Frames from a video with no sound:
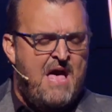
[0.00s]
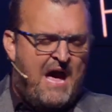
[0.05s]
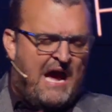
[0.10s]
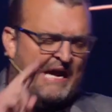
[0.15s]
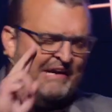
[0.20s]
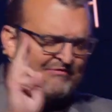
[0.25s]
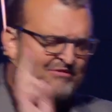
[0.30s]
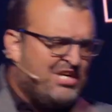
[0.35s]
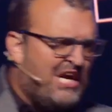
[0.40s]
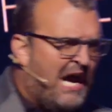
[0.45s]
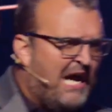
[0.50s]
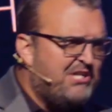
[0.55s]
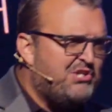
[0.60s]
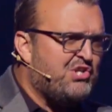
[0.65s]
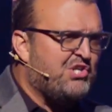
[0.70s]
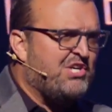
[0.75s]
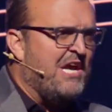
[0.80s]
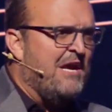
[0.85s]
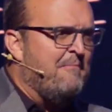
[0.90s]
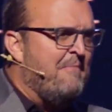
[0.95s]
I've
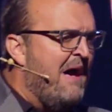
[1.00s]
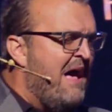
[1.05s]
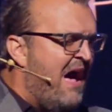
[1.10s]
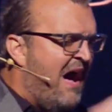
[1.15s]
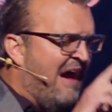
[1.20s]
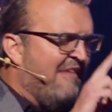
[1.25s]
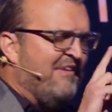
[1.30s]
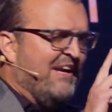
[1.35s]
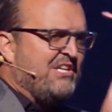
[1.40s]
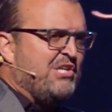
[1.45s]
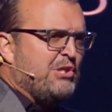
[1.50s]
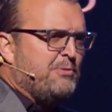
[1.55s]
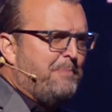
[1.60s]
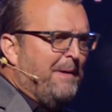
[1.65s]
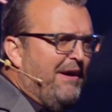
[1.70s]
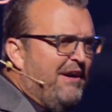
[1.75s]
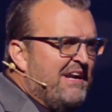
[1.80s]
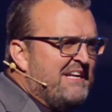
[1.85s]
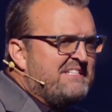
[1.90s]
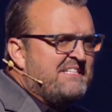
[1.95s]
touched him, I've
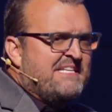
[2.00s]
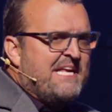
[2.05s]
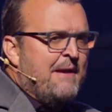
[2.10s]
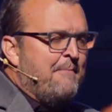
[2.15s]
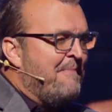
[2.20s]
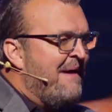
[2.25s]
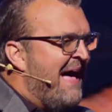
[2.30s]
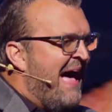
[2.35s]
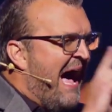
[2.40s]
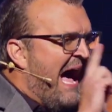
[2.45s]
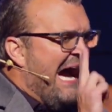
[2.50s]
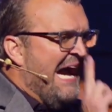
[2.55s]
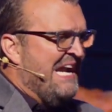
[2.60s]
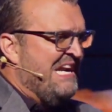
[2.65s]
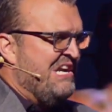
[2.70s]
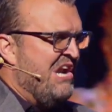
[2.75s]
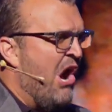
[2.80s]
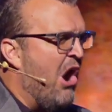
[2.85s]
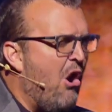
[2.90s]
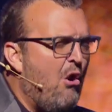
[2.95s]
experienced him, I
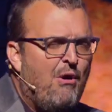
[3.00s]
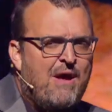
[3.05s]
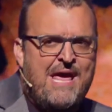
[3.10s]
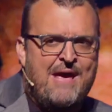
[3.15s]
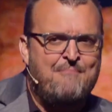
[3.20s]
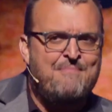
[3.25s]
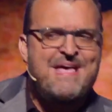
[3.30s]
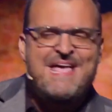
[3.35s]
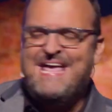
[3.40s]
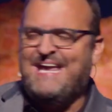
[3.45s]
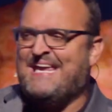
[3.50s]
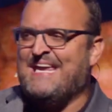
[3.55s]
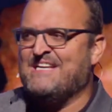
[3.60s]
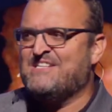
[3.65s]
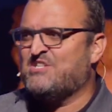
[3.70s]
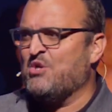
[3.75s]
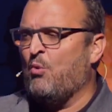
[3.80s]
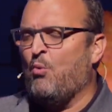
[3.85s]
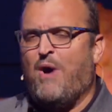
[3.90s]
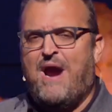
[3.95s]
know him.
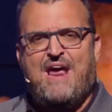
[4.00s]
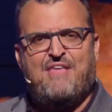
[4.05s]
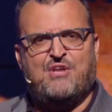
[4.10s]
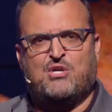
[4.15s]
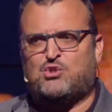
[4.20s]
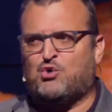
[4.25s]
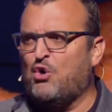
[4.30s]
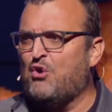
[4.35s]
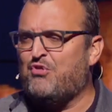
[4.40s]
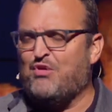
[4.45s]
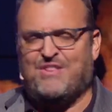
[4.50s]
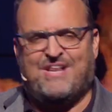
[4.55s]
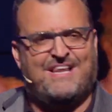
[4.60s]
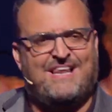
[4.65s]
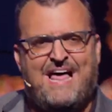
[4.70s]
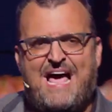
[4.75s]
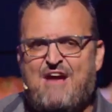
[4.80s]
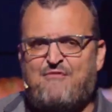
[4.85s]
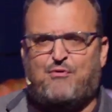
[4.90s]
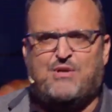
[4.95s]
He's the way, the truth, and the life.